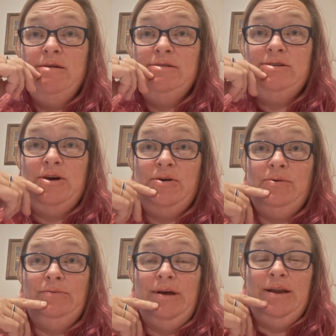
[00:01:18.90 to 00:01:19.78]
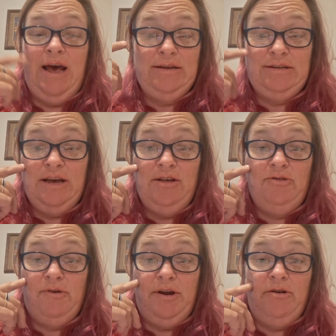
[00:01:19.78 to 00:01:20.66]
So, and asking a
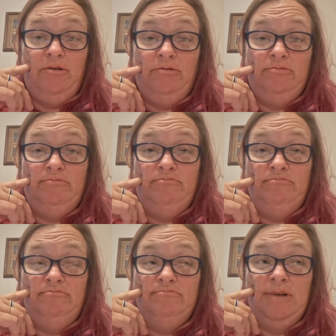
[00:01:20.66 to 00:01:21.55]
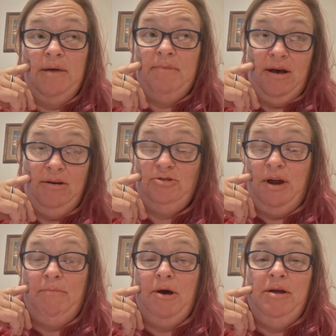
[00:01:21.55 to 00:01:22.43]
3-year-old about a
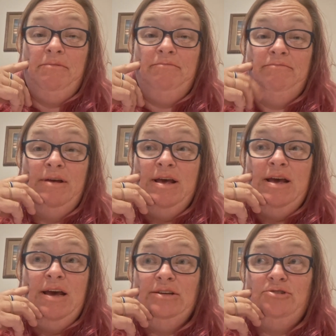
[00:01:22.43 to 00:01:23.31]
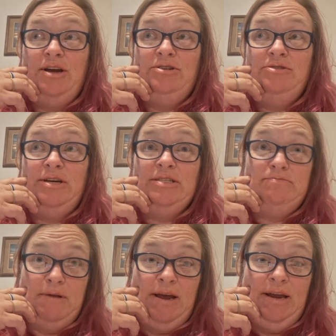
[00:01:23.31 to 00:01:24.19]
tripod and tried to
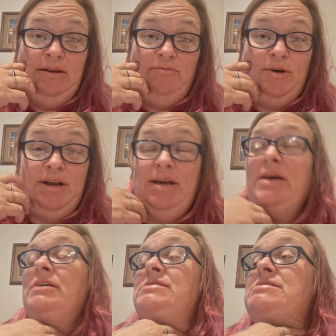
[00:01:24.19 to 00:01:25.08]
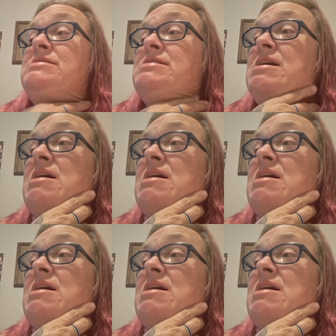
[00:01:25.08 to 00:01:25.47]
explain what it is.